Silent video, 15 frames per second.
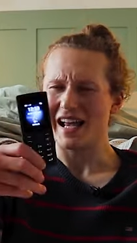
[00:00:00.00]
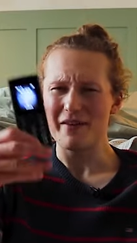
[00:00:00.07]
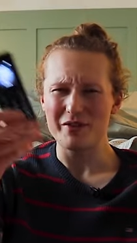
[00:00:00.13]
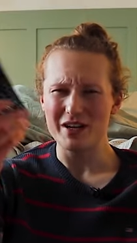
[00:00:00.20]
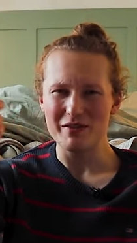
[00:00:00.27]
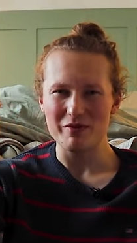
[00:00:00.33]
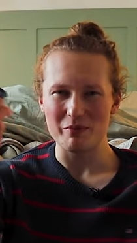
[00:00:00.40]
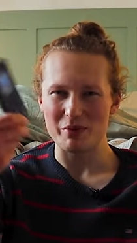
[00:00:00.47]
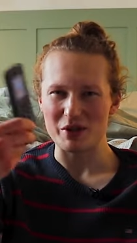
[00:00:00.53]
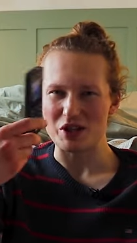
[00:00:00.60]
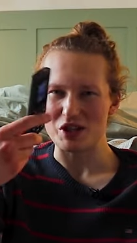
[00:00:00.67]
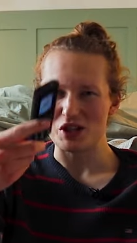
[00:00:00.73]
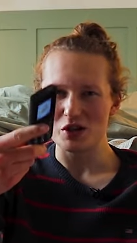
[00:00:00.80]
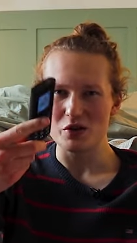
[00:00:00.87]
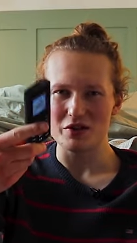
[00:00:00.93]
I haven't even been
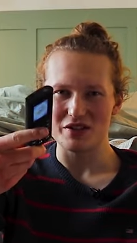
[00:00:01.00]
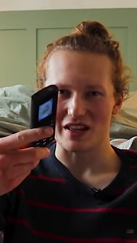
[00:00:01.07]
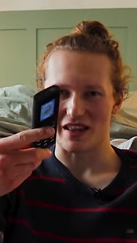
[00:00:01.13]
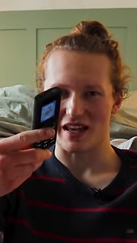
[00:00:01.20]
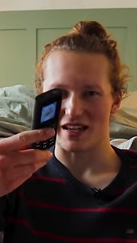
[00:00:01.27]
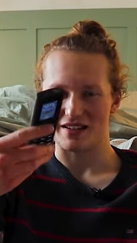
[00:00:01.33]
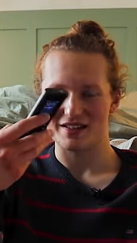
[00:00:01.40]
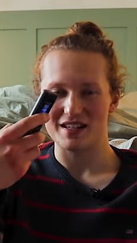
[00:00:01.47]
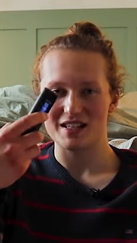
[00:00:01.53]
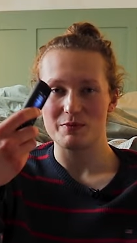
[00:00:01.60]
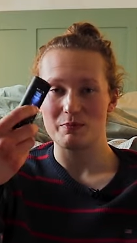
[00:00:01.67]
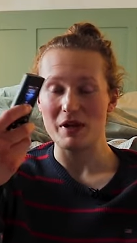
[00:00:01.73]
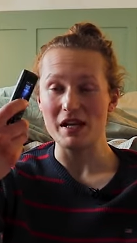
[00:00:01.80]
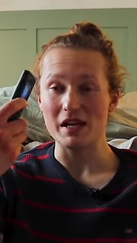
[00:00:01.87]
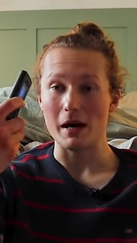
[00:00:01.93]
using this. It's
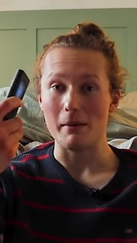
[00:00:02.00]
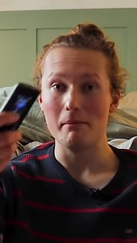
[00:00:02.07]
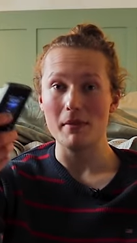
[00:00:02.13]
been a